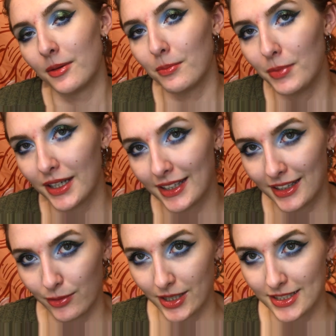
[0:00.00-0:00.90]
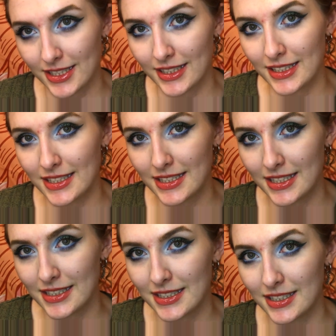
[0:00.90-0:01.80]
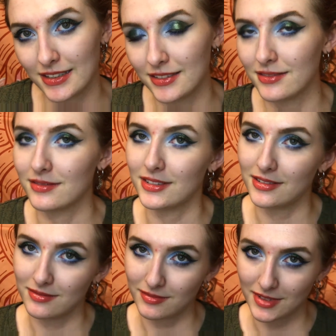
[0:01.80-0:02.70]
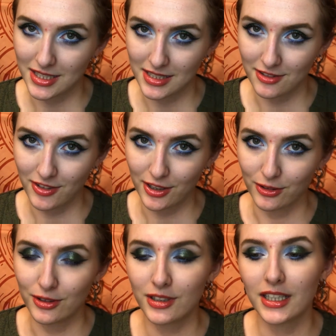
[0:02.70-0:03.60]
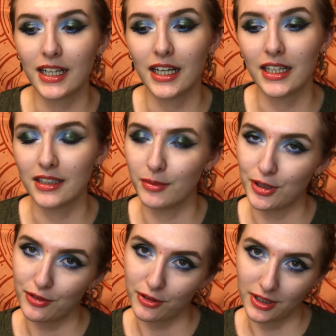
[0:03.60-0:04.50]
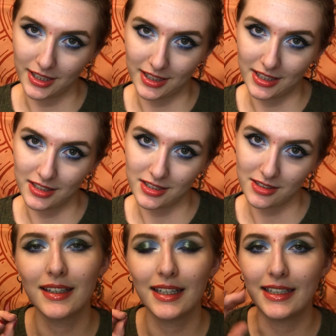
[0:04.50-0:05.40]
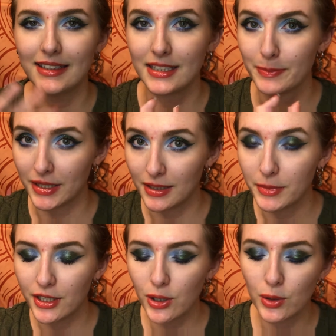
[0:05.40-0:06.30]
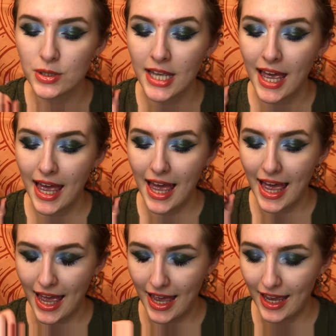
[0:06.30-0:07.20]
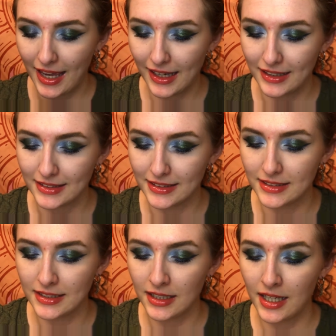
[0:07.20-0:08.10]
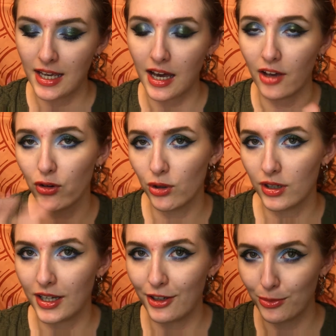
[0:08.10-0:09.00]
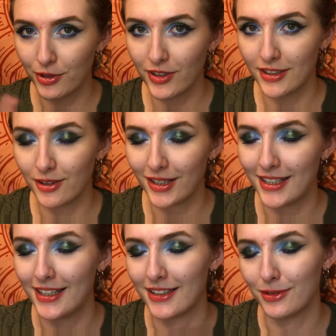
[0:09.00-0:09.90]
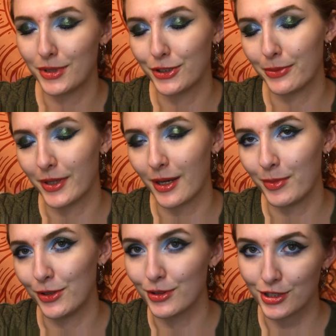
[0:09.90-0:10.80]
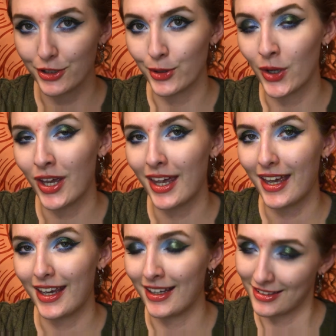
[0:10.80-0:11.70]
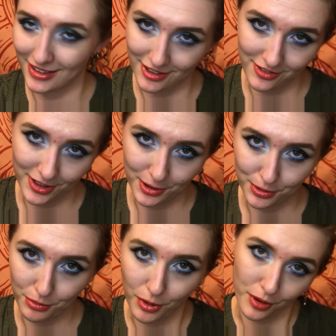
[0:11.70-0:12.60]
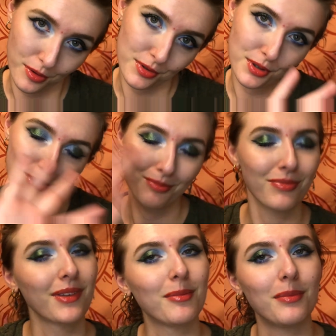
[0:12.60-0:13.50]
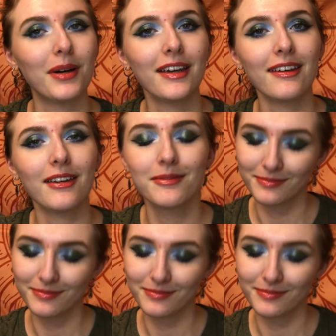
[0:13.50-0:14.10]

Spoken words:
But anyways, this is the final look. Let me know if you like these and these palette bingos, and I hope you've had a great day, and I'll be super happy to see you in another video tomorrow. So, bye!